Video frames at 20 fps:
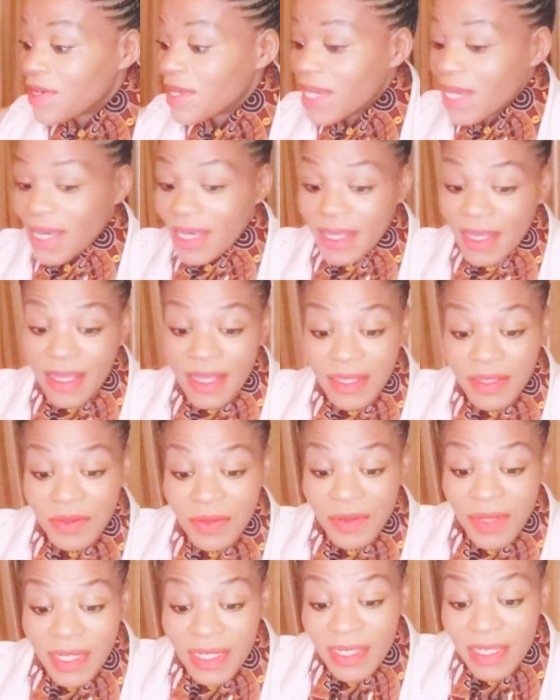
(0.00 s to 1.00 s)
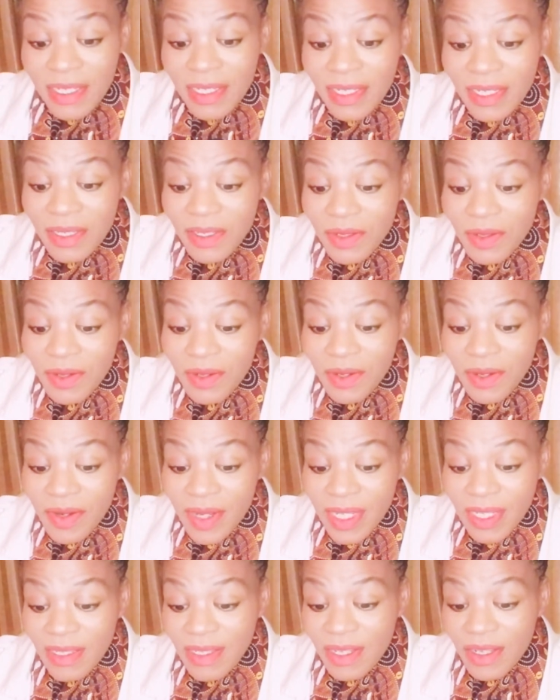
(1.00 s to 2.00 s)
yeah, that's what
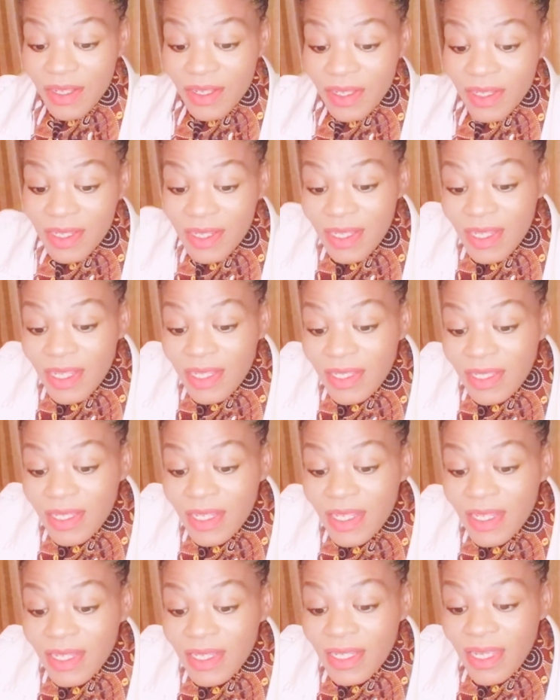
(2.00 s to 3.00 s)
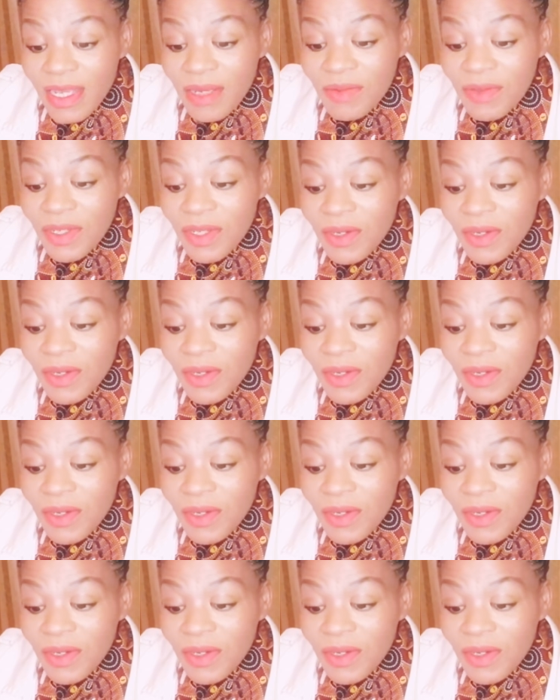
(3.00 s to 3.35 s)
Zizikoda said in the State Capture